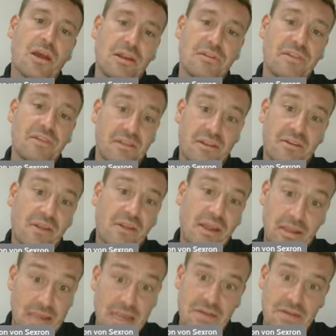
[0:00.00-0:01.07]
And I think that,
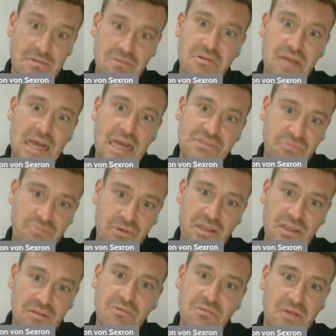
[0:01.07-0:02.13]
like, as
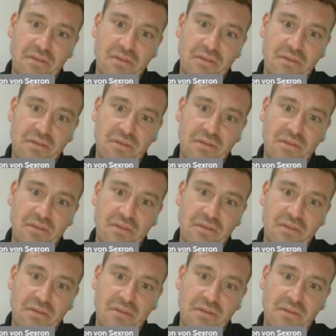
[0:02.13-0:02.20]
we